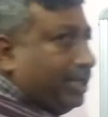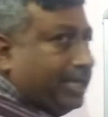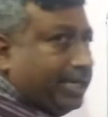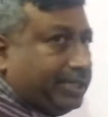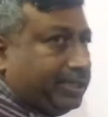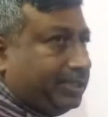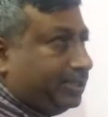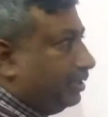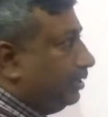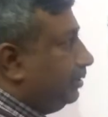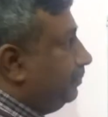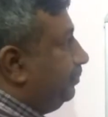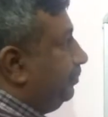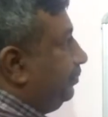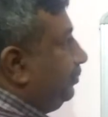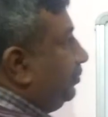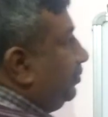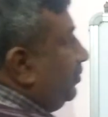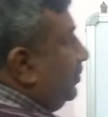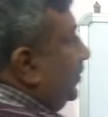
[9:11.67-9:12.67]
hectare
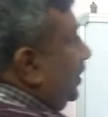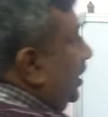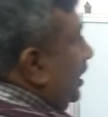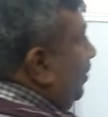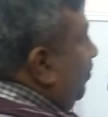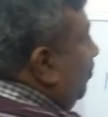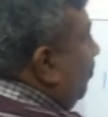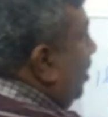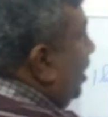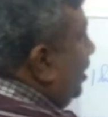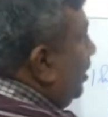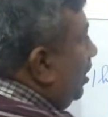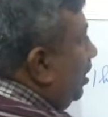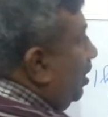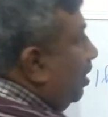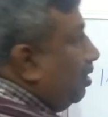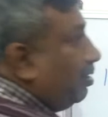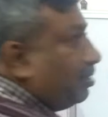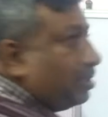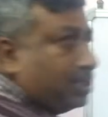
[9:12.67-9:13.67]
and water
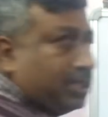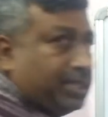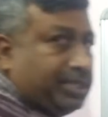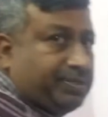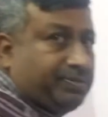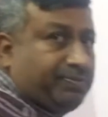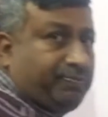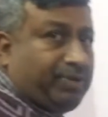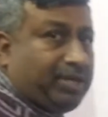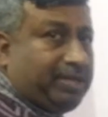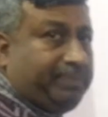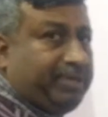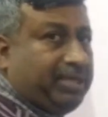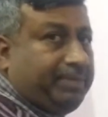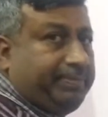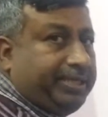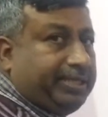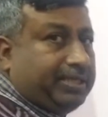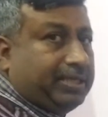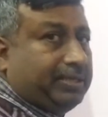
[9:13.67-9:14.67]
loss is 1
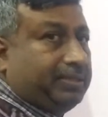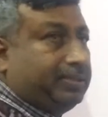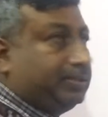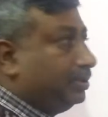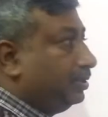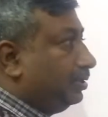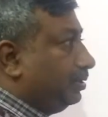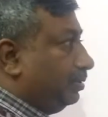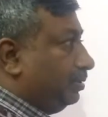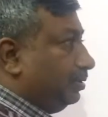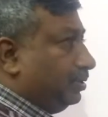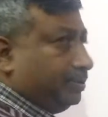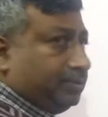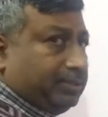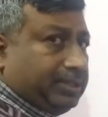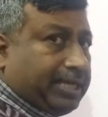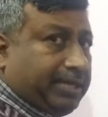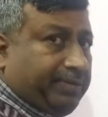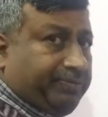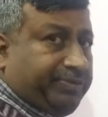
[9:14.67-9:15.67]
millimeter.
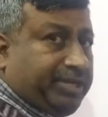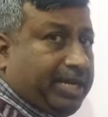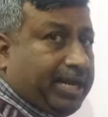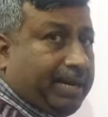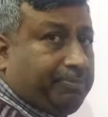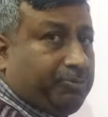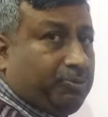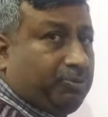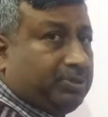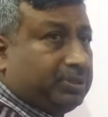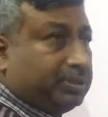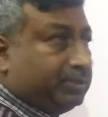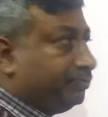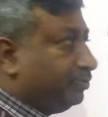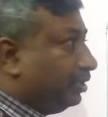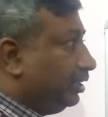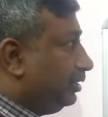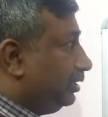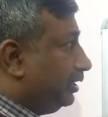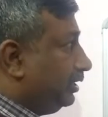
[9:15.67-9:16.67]
Then we have to
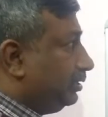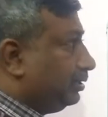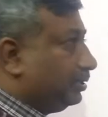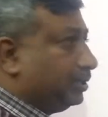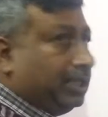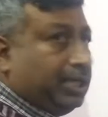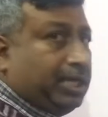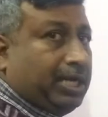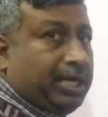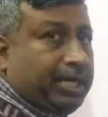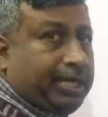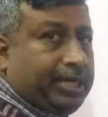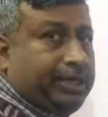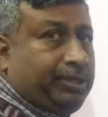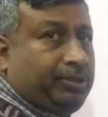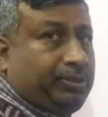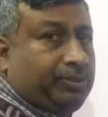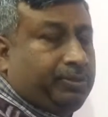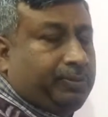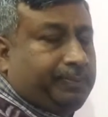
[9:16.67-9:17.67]
convert this
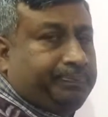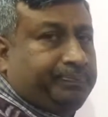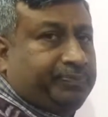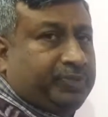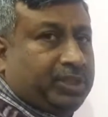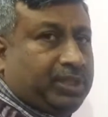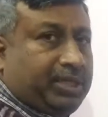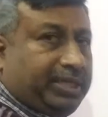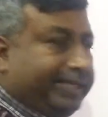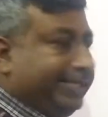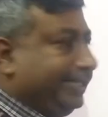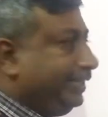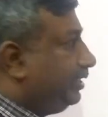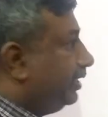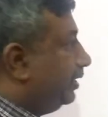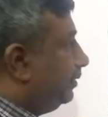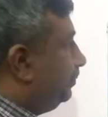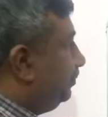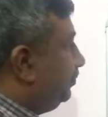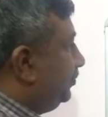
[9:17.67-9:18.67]
into
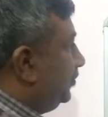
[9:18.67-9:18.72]
liter.